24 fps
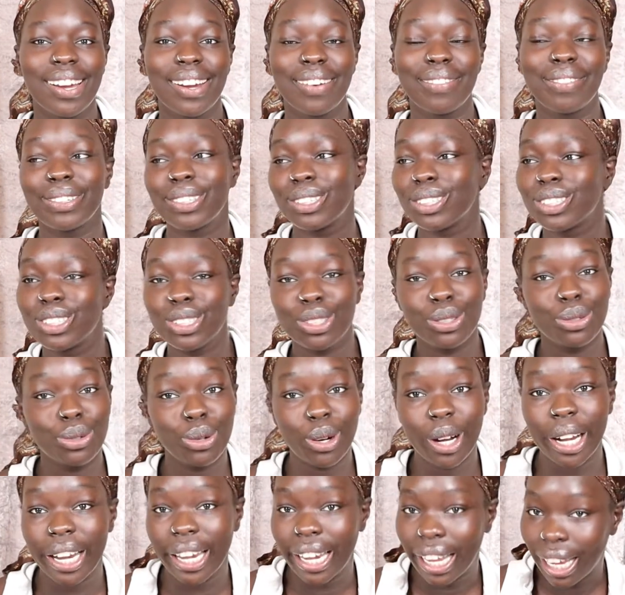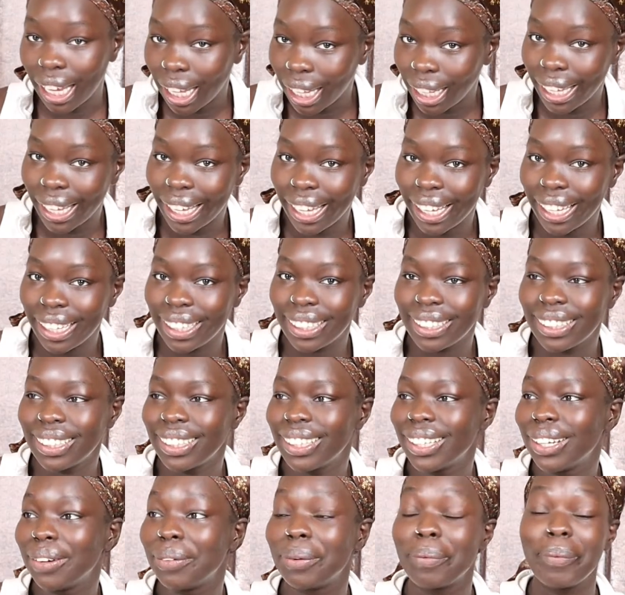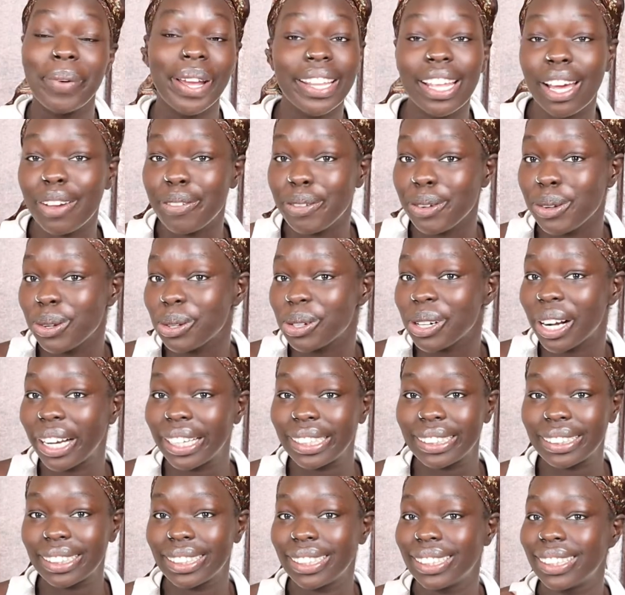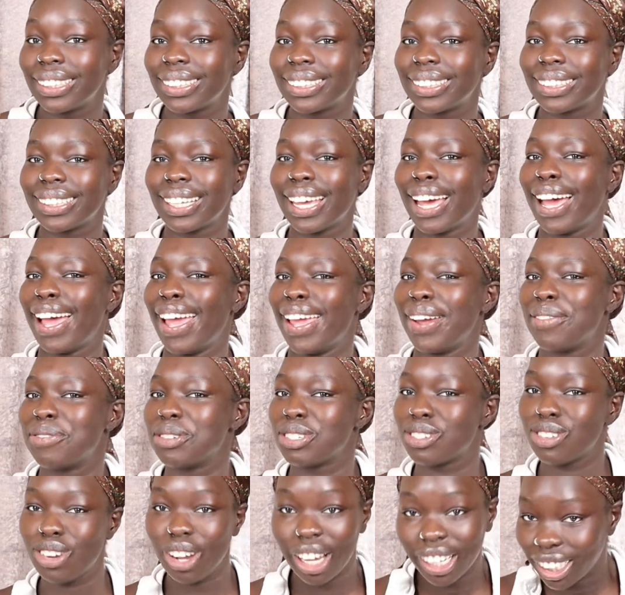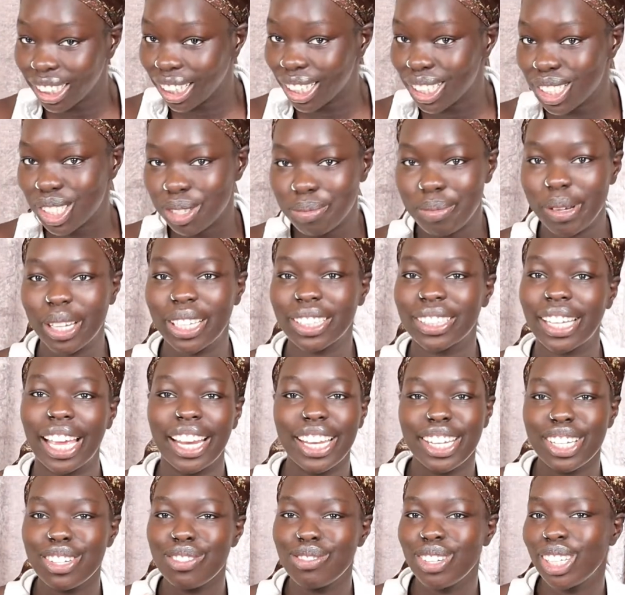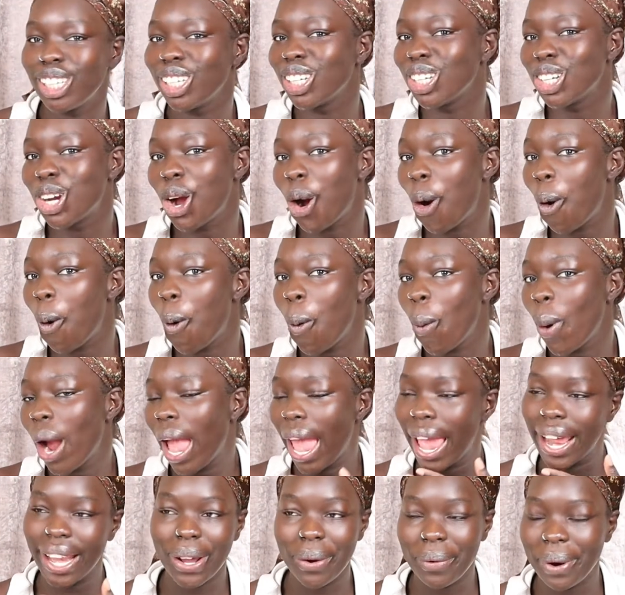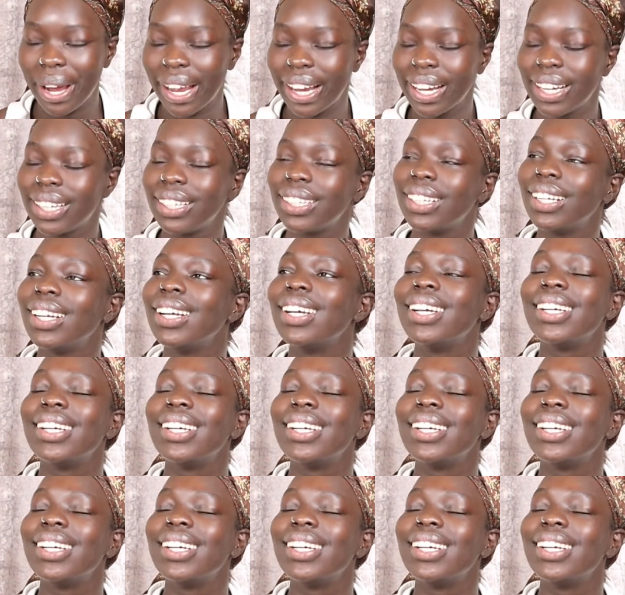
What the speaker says: for those of you who are in England, when we had that fuel crisis, I was not touched because I didn't really go anywhere.